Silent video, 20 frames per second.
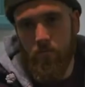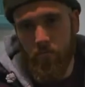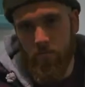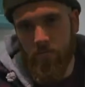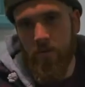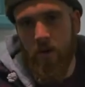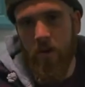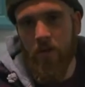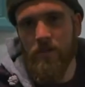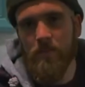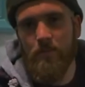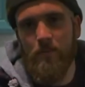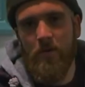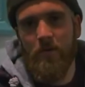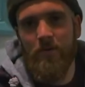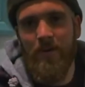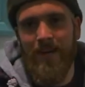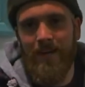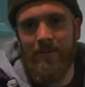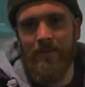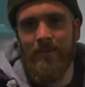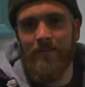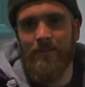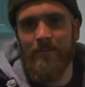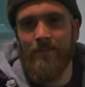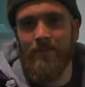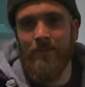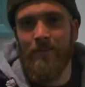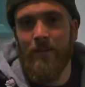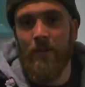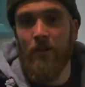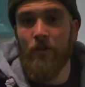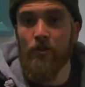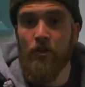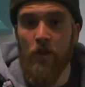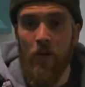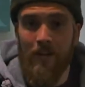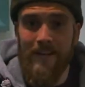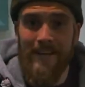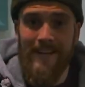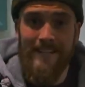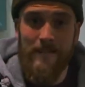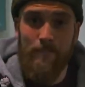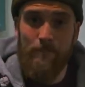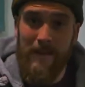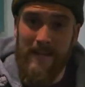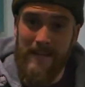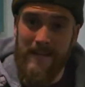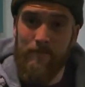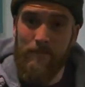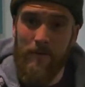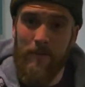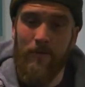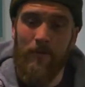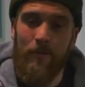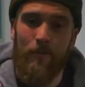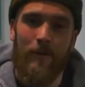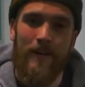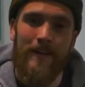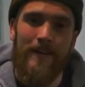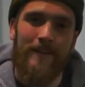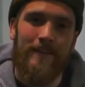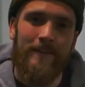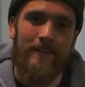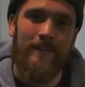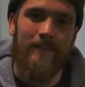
We're in the hospital now and Charlie has a baby on the way.